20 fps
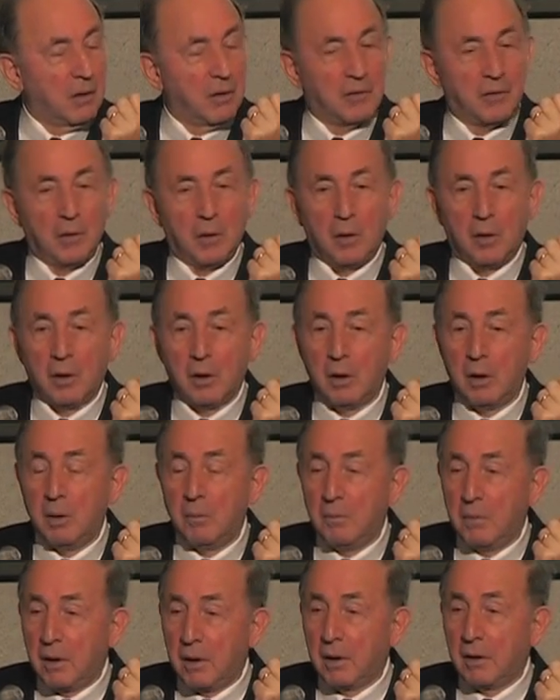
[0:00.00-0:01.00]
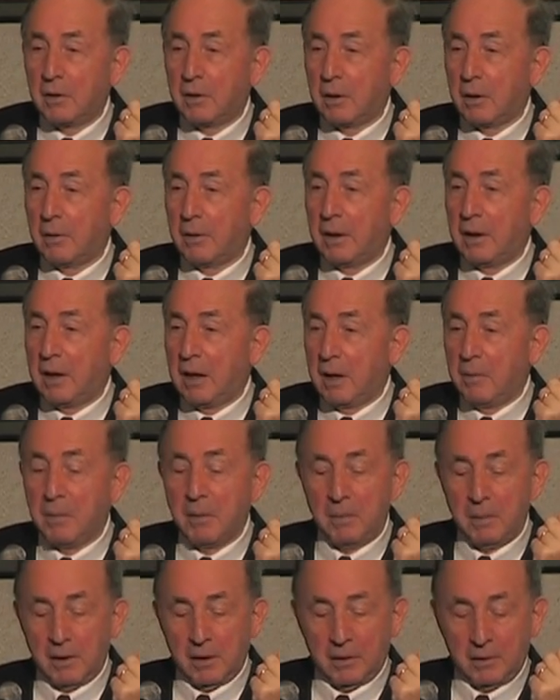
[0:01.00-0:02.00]
for military
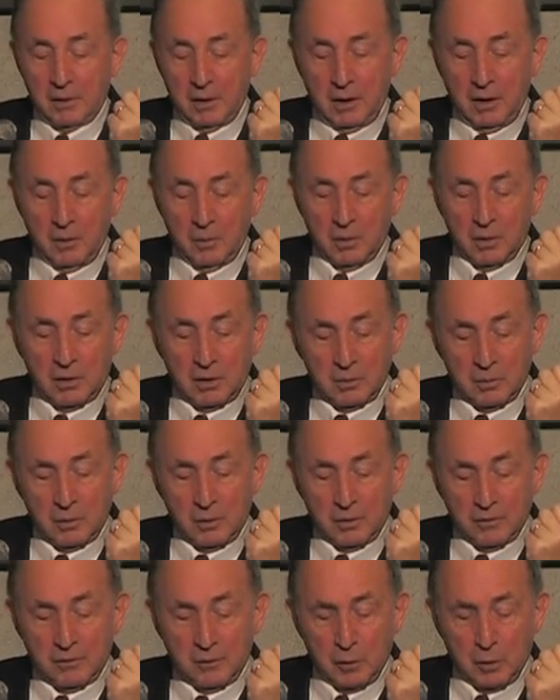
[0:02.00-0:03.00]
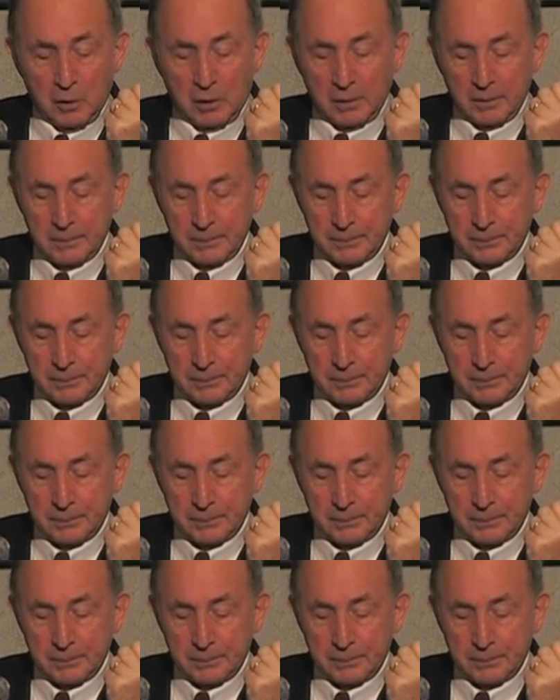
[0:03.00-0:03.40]
capability in World War IV.